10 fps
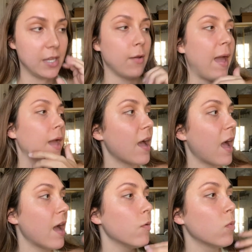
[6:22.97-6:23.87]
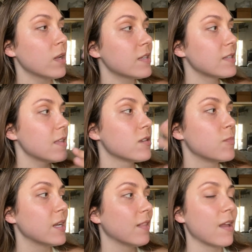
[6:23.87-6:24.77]
Anyway, I want to say there's
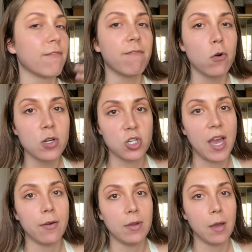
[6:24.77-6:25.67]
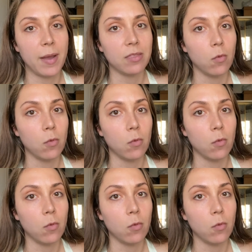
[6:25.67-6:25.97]
been a lot of foreshadowing about the